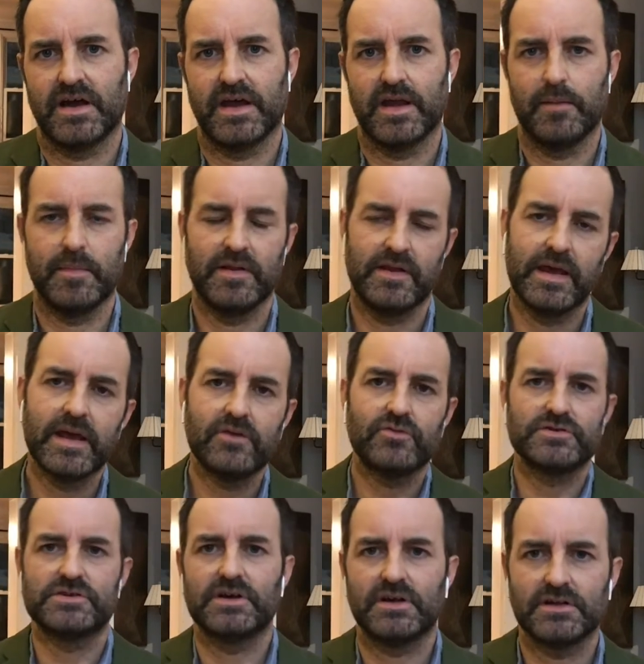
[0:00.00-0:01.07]
I mean, the end
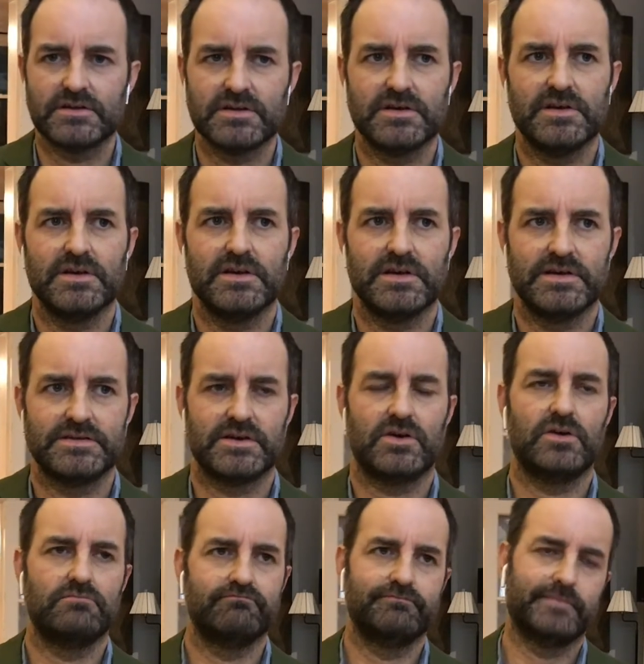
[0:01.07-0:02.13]
result is a
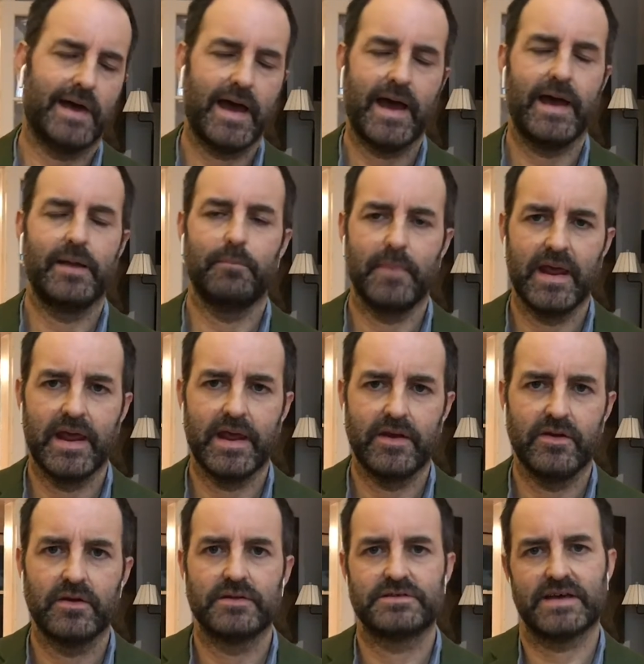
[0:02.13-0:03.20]
handmade,
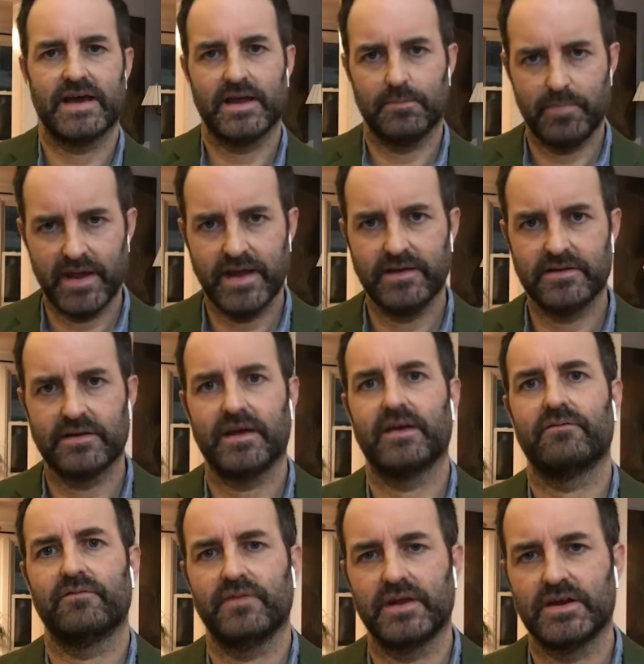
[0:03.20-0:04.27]
it's hand painted, hand
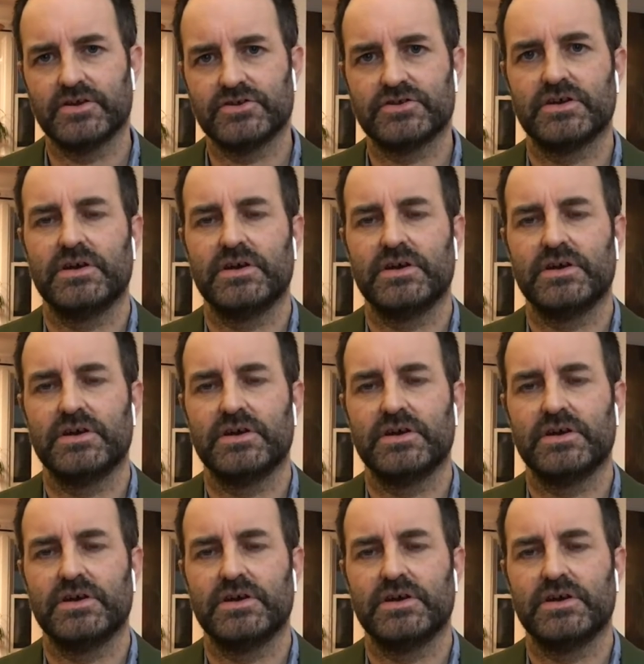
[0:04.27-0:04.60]
finished,